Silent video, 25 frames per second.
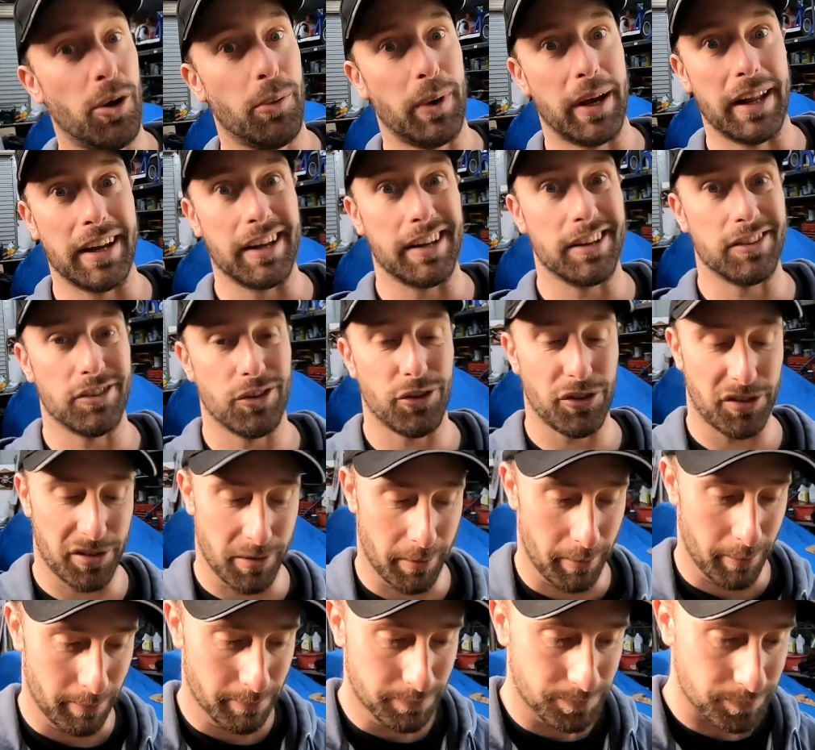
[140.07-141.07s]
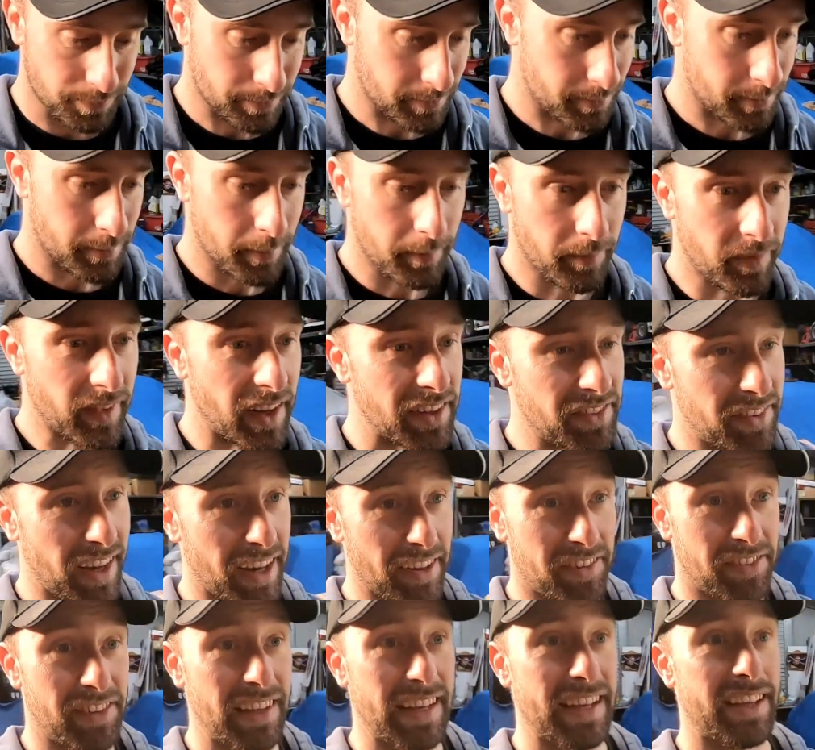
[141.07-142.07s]
We're gonna do some
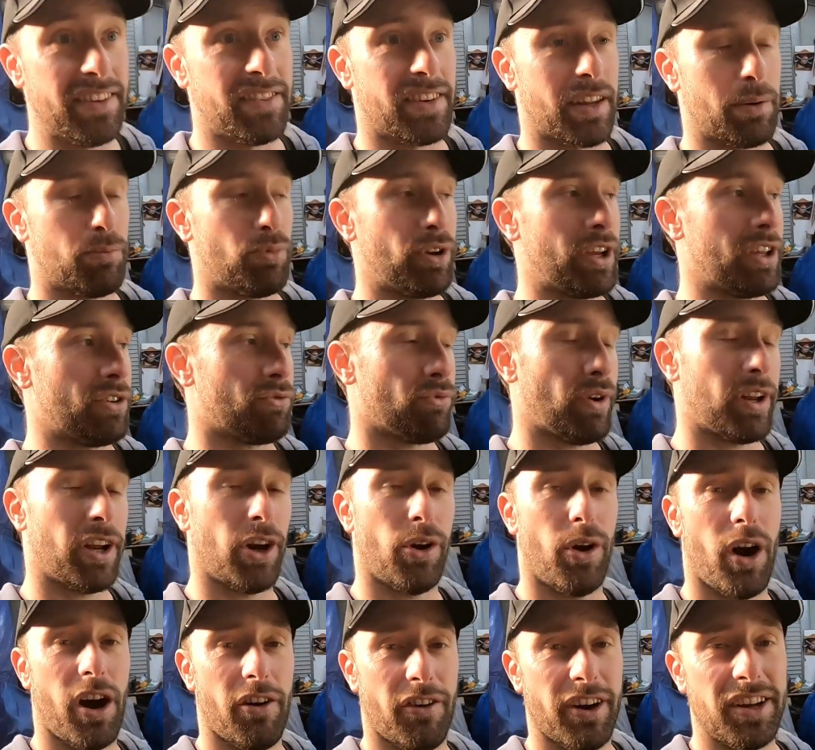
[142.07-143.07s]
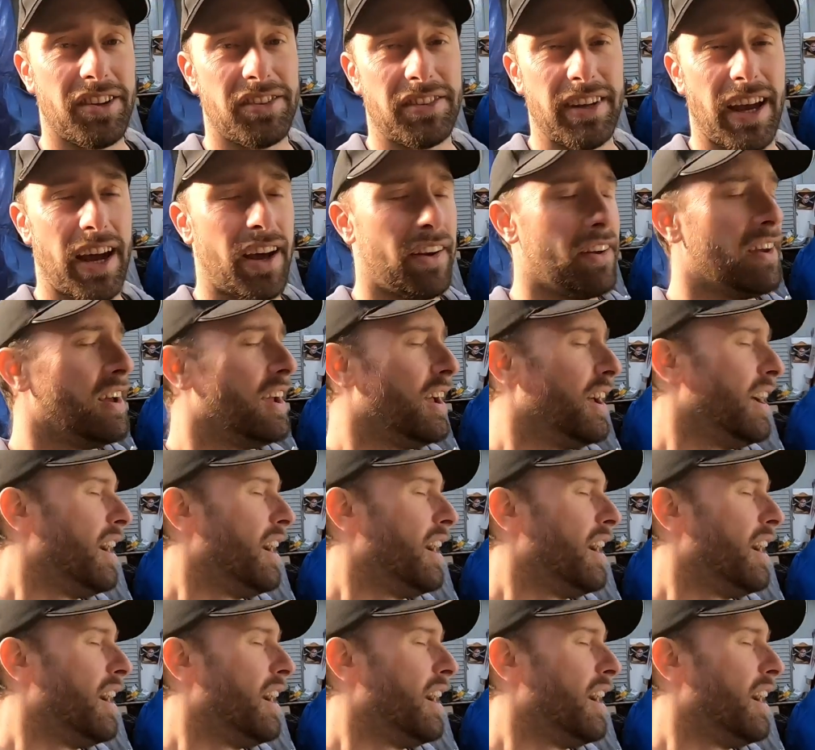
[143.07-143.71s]
testing. He's gonna bring his Renault RS down.